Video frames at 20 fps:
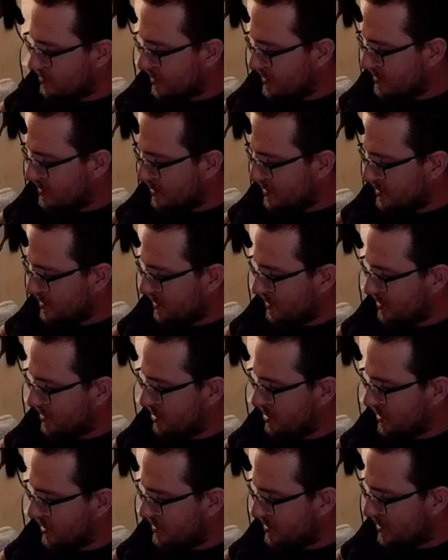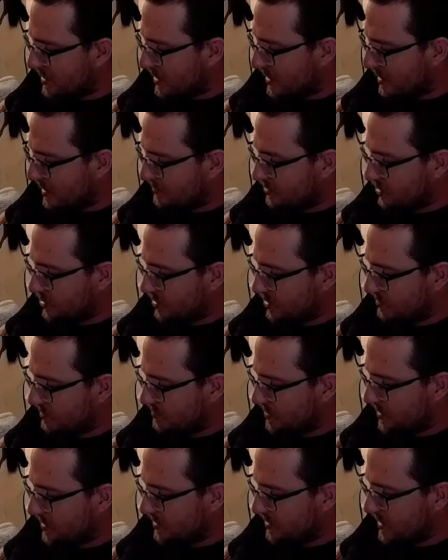by Cece to chase Tom should
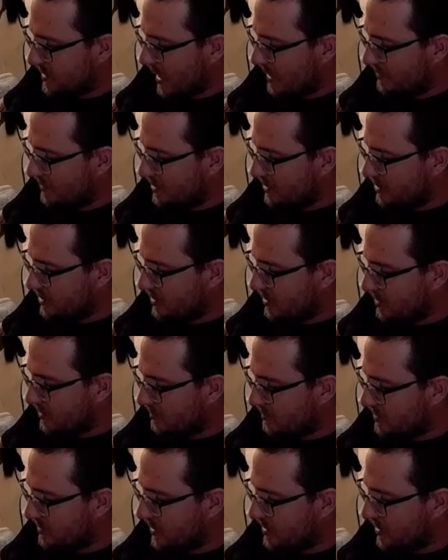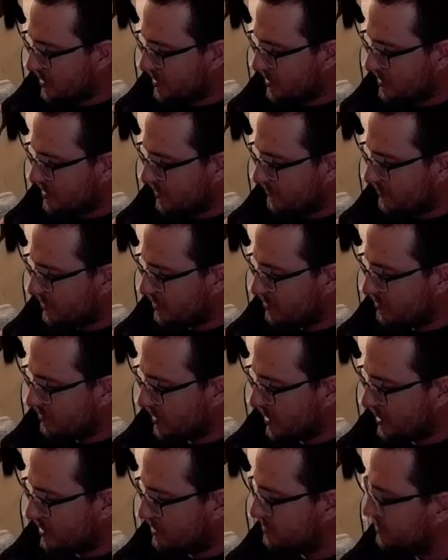be damaged because of the
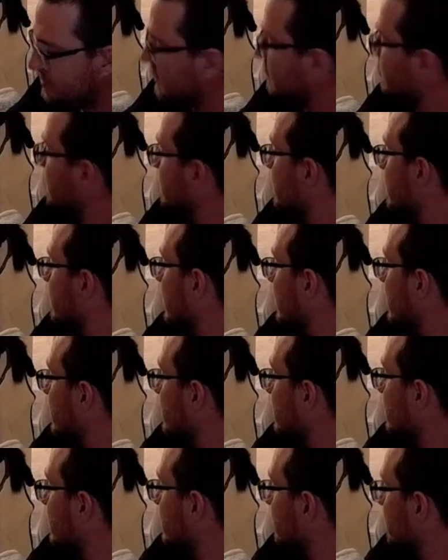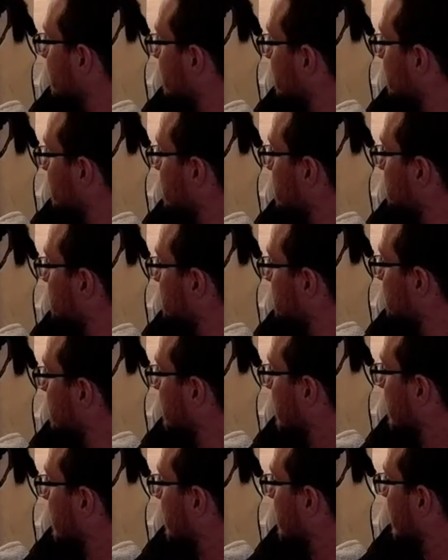crash, but it was not.
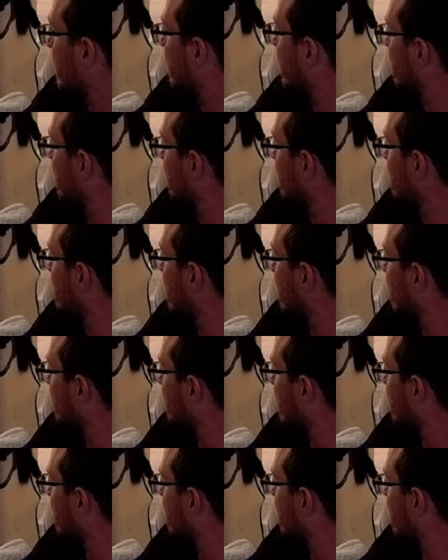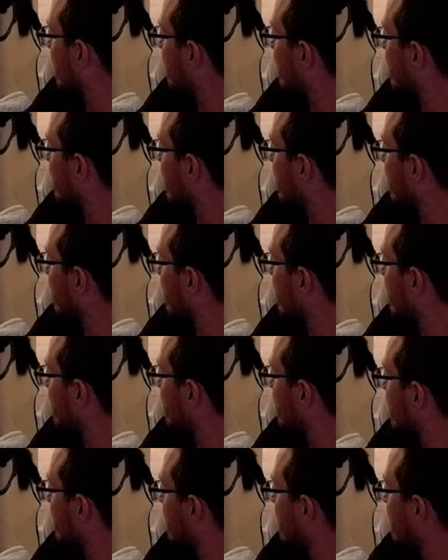Yeah, that dude was like bleeding everything out of his
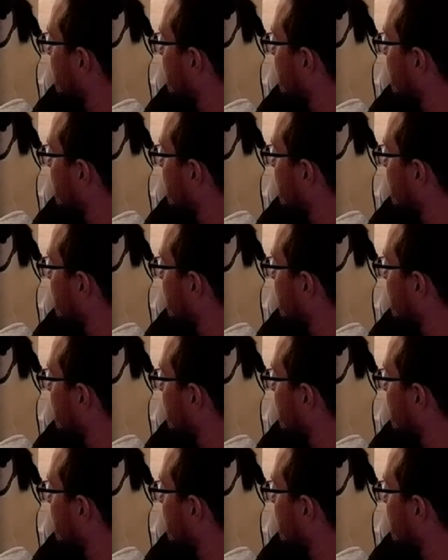head.